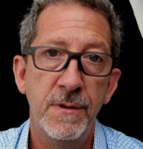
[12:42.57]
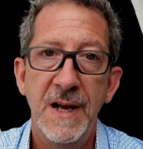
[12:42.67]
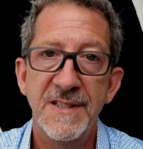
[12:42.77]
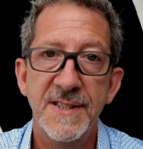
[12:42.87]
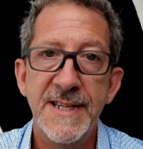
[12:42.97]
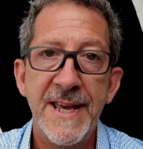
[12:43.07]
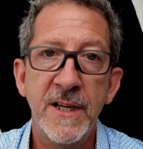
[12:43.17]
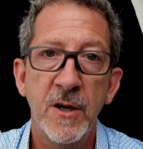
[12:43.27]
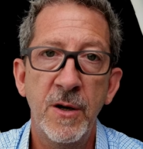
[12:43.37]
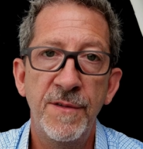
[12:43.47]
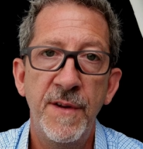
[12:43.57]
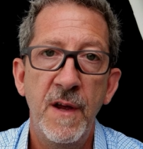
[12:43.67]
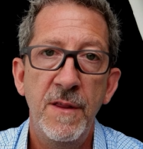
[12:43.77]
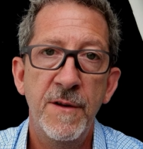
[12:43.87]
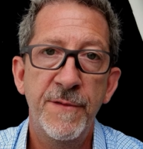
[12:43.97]
As the saying goes,
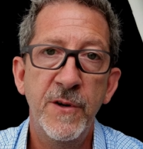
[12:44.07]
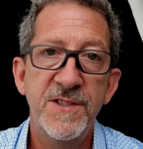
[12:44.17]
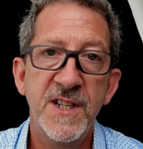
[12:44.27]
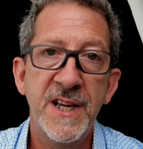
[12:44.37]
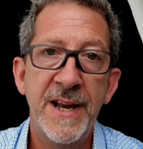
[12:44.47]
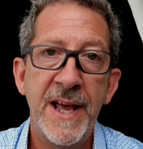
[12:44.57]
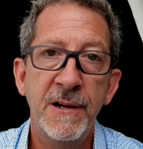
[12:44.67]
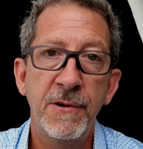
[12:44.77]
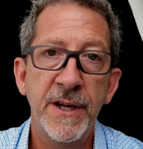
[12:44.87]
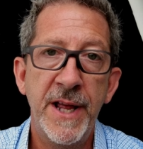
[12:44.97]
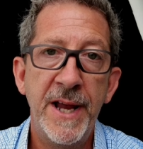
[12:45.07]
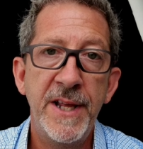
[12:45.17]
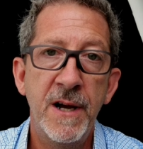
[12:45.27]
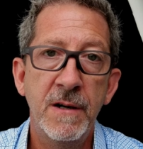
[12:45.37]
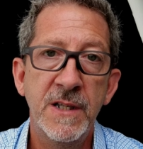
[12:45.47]
the first to get angry in
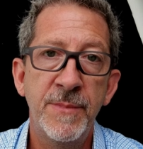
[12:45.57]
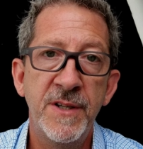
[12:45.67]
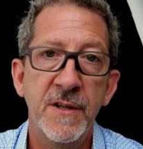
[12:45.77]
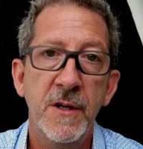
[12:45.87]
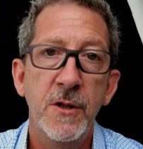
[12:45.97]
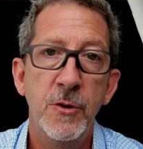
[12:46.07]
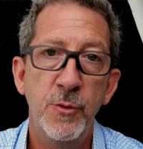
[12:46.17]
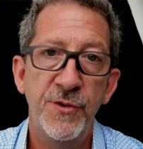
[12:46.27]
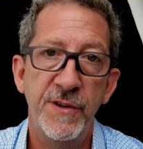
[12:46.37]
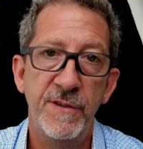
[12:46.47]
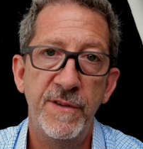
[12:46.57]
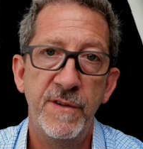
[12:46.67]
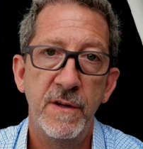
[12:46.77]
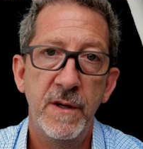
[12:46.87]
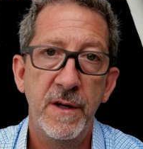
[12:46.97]
any argument loses.
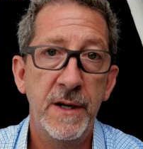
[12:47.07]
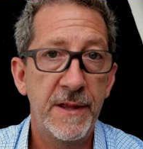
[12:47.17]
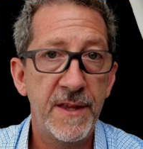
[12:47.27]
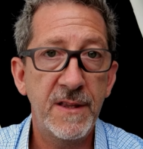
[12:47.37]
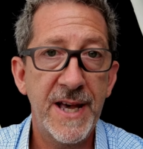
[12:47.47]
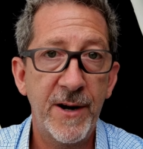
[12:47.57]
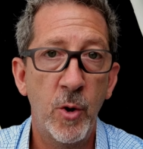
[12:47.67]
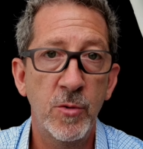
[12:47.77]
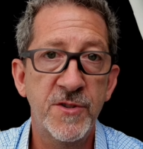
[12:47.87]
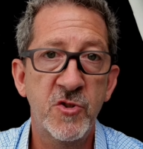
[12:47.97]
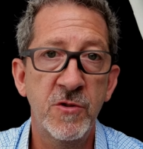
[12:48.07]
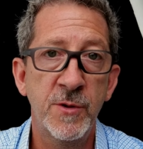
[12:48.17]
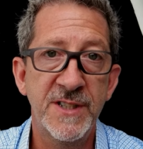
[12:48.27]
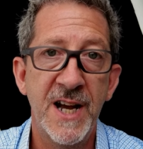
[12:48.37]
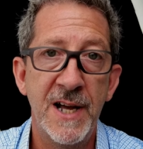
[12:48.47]
And I think that holds true
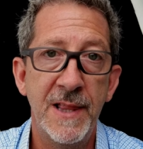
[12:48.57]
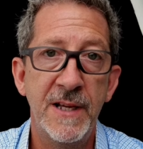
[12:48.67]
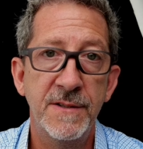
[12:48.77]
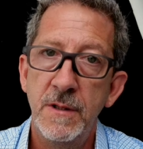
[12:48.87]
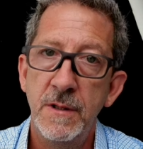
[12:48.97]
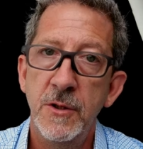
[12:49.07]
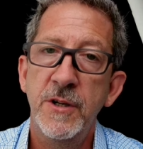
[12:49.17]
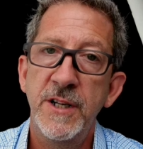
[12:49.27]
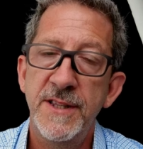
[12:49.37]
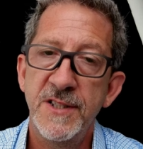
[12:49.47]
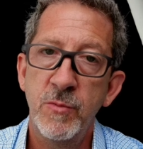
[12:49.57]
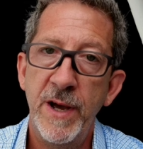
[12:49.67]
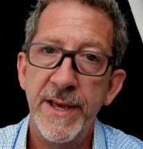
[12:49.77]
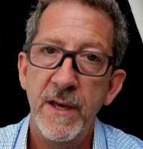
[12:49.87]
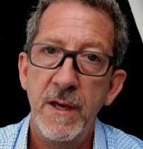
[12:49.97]
in Thailand. Look at it this
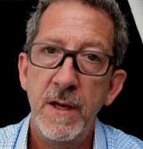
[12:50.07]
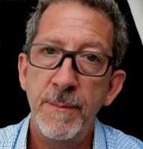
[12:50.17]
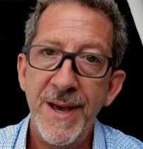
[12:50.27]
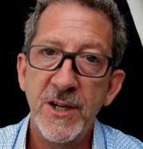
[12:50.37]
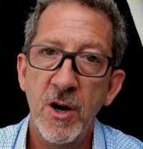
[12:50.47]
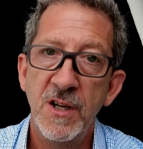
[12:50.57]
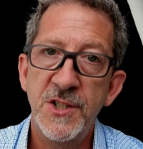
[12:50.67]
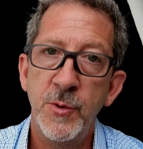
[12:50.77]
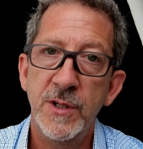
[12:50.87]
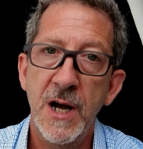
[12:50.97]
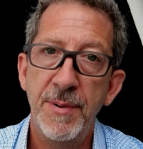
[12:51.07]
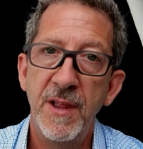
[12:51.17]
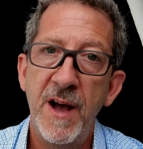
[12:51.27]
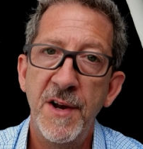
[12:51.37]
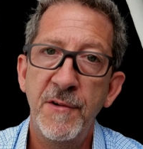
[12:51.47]
way it may cost you a couple
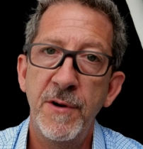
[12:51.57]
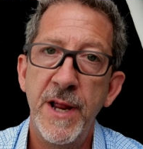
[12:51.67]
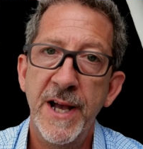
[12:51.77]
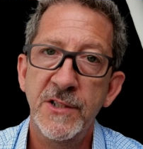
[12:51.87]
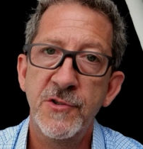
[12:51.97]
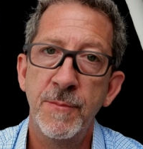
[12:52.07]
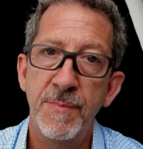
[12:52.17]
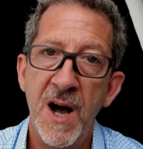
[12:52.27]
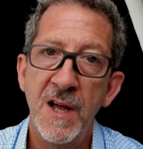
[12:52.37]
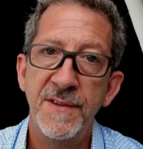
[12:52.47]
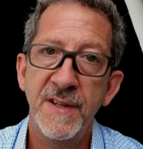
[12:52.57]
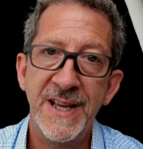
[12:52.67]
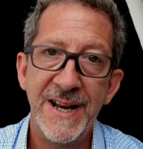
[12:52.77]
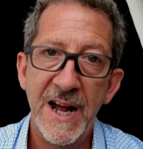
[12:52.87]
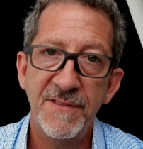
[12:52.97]
of hundred extra baht to
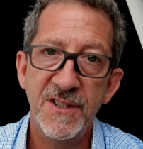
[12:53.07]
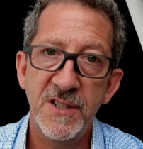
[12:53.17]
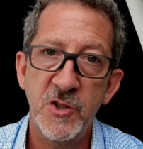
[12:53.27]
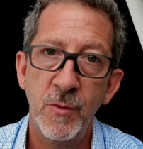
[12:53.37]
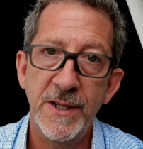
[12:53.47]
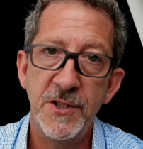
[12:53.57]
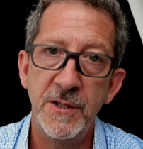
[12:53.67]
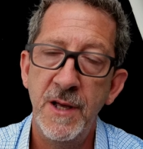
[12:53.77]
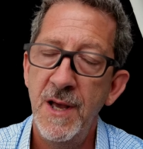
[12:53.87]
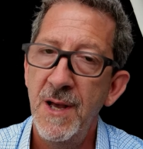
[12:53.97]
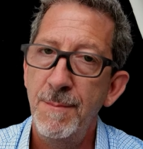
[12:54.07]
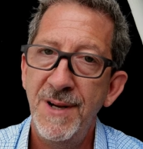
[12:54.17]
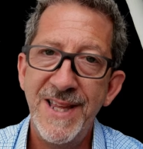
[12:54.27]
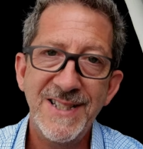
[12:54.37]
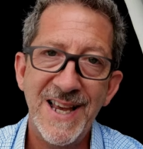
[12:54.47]
get out of a situation,
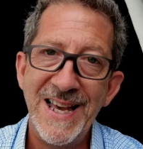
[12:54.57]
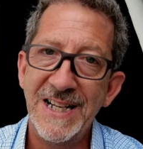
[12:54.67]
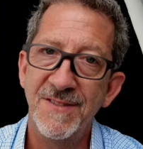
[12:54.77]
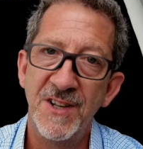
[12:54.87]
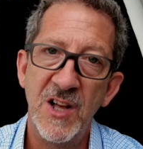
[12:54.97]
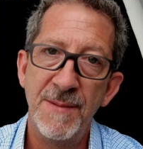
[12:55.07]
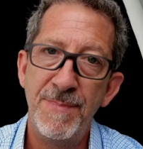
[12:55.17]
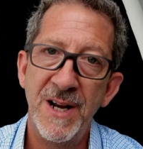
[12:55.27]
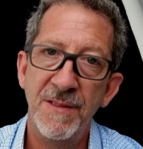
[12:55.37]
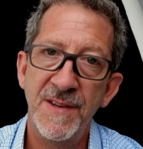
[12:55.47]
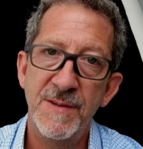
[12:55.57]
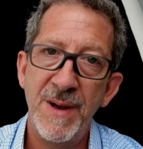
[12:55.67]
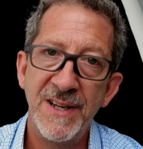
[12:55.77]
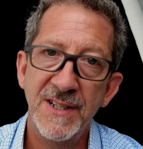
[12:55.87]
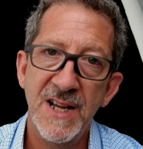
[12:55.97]
but that's a heck of a lot better than
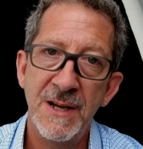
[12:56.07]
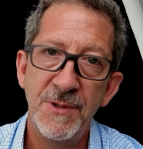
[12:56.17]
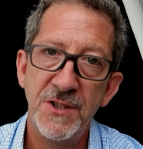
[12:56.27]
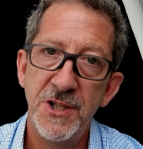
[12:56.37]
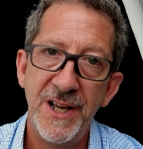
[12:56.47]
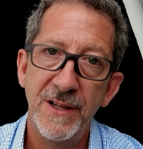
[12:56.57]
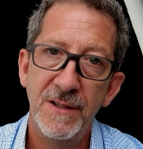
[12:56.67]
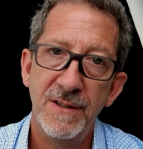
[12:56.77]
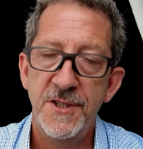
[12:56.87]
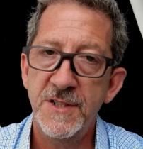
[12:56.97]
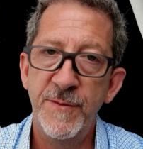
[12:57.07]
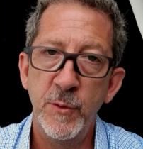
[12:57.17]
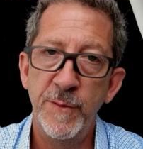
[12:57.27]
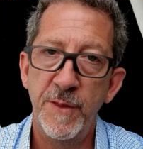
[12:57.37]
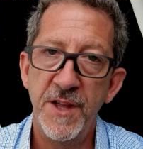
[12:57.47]
spending time in jail. Just
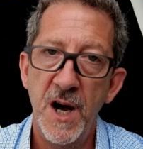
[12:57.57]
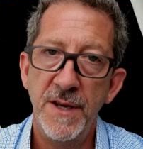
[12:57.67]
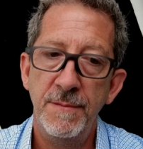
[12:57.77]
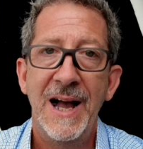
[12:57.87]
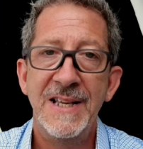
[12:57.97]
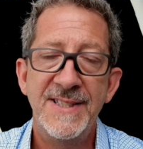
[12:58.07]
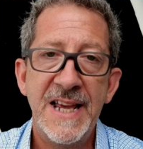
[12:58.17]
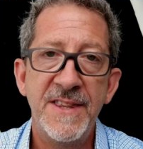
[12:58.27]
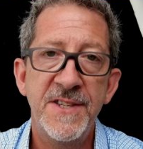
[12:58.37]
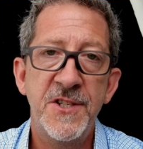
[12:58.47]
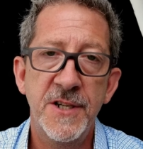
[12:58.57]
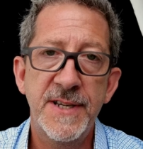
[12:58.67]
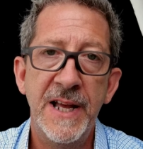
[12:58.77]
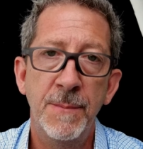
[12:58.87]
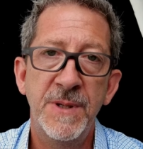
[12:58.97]
food for thought. I say this just
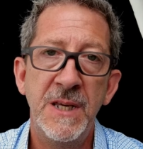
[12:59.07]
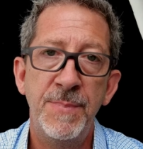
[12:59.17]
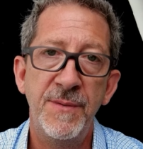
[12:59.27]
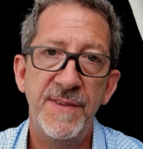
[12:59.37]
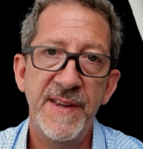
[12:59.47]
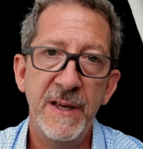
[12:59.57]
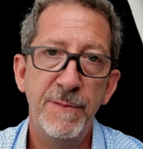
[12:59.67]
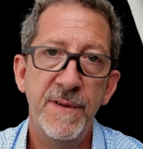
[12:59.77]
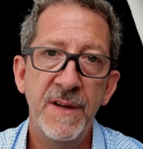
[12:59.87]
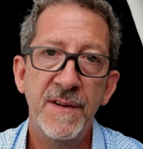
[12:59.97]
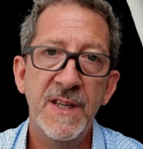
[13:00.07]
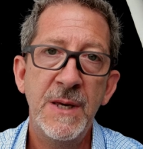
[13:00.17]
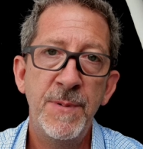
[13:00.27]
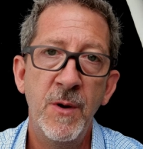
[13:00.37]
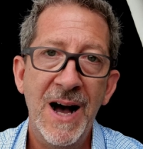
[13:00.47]
to help keep you safe and to
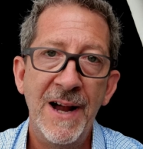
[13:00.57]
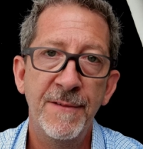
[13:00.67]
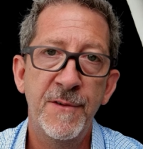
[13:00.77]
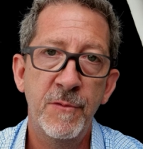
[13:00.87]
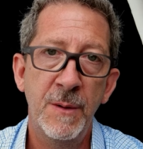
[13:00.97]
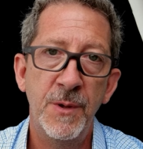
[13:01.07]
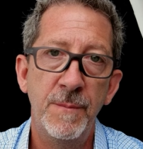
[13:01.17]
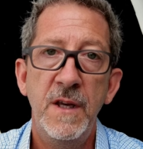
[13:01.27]
keep you out of trouble.